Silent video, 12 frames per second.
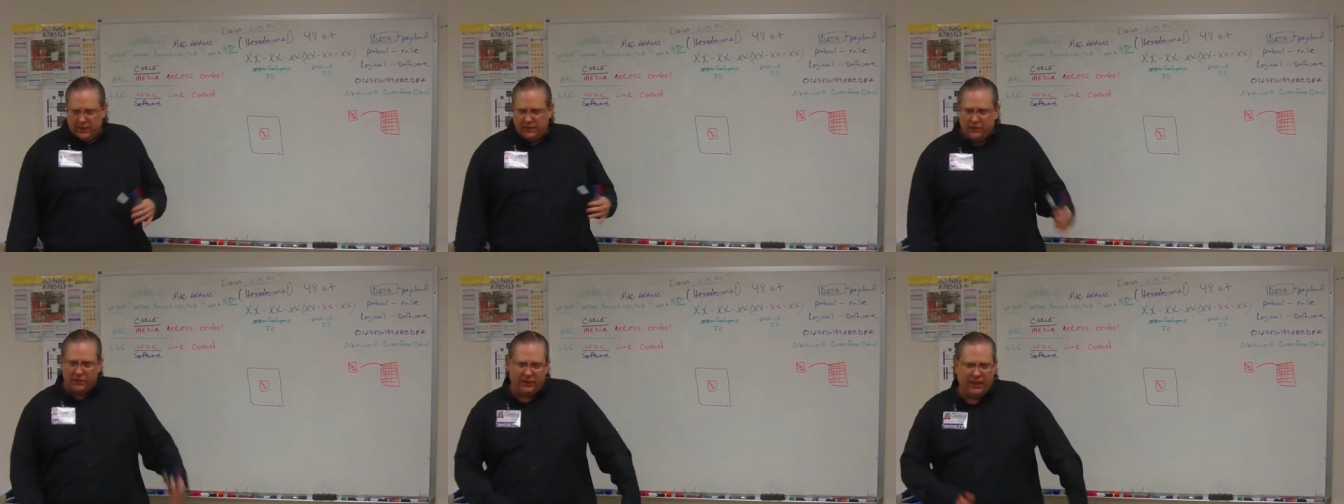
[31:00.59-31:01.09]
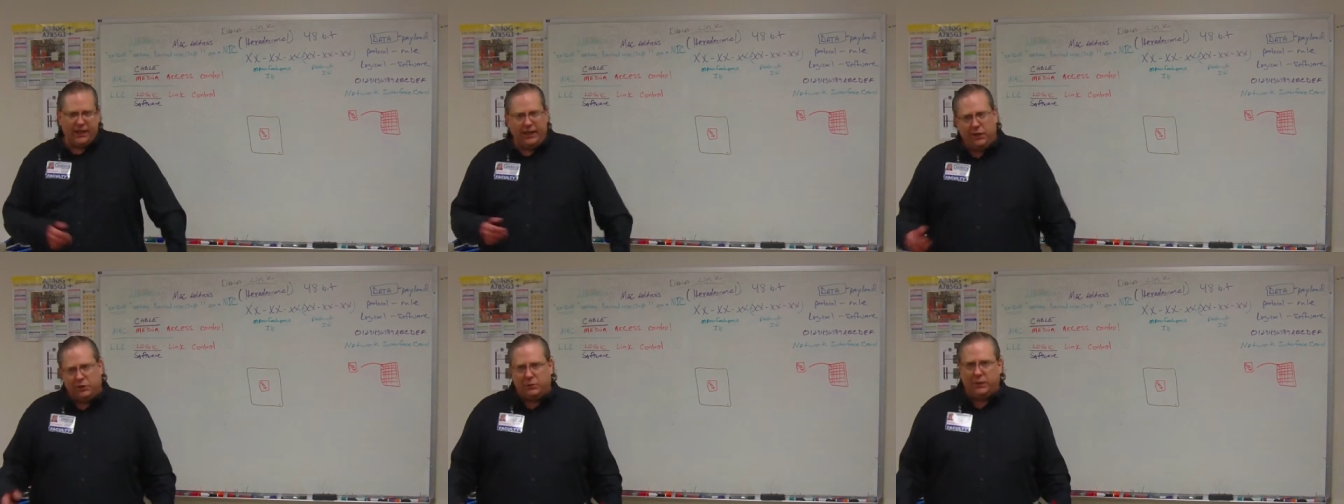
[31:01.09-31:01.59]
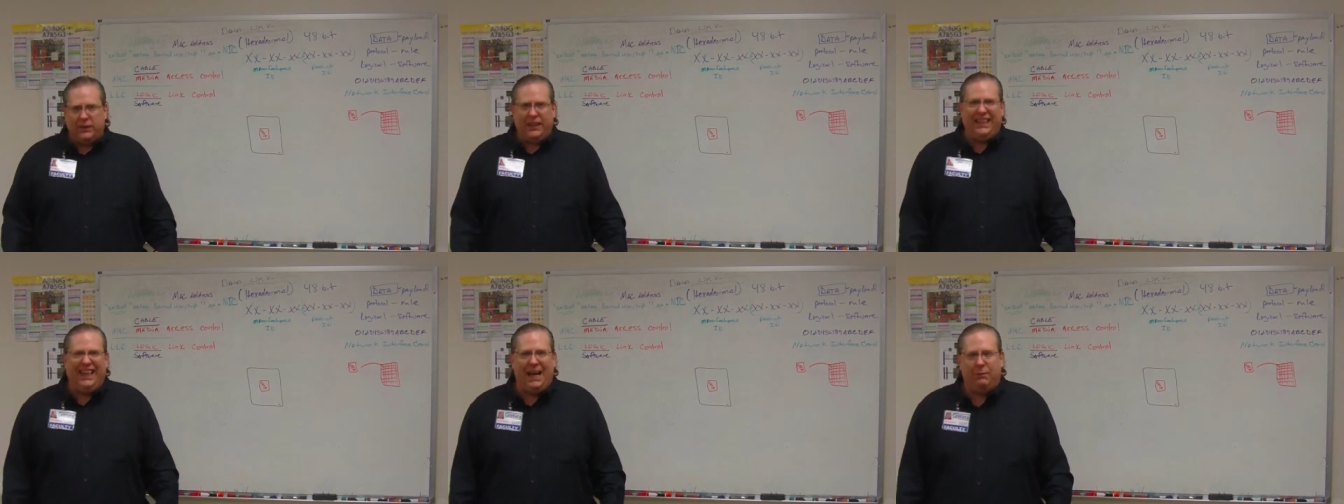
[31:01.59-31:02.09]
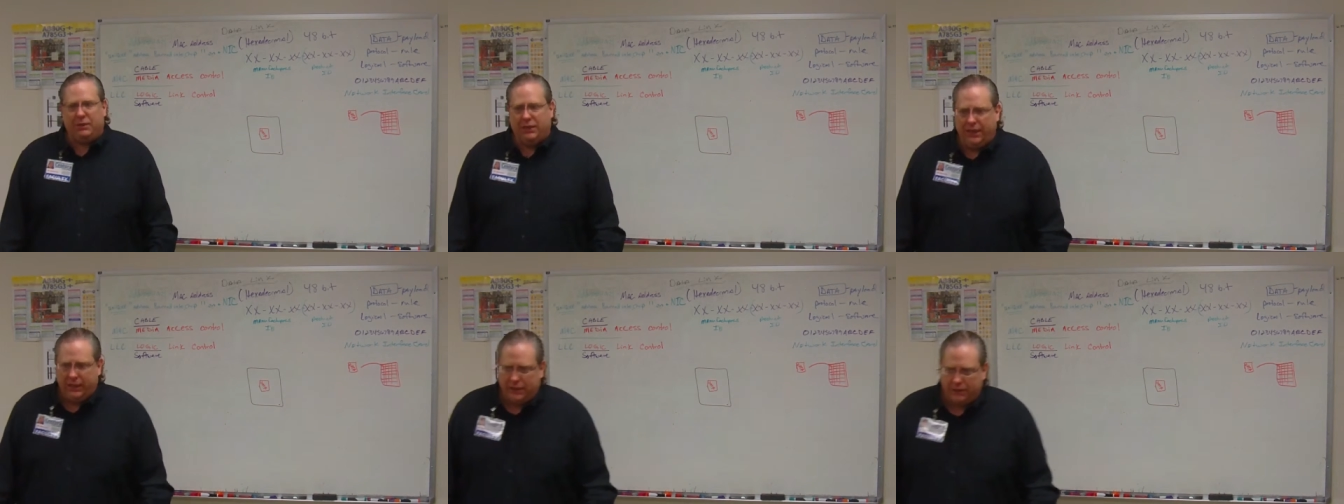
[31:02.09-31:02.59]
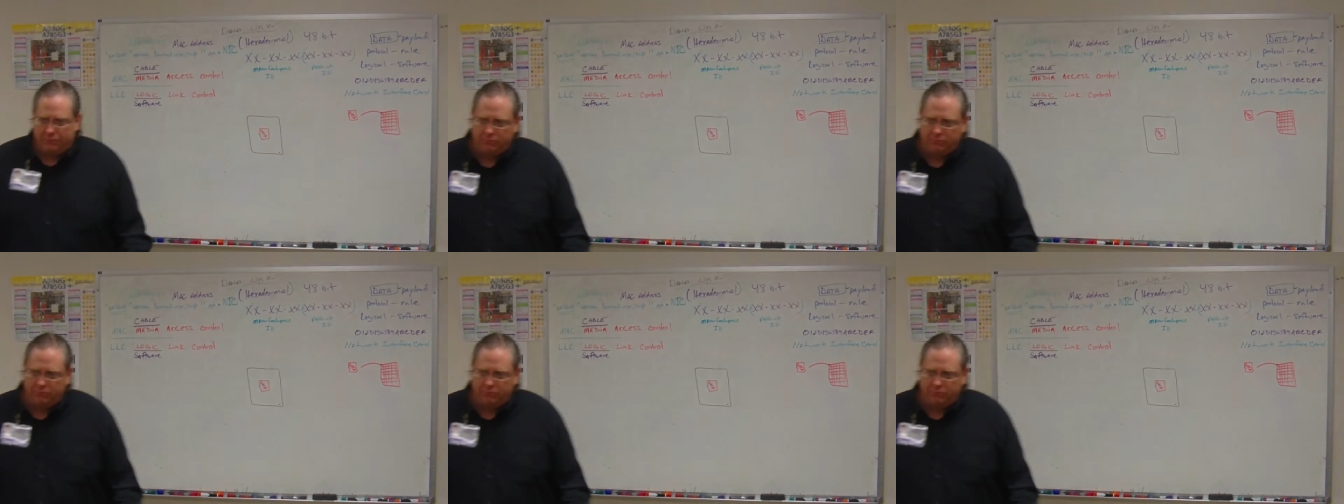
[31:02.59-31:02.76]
So it kind of helps with encapsulation.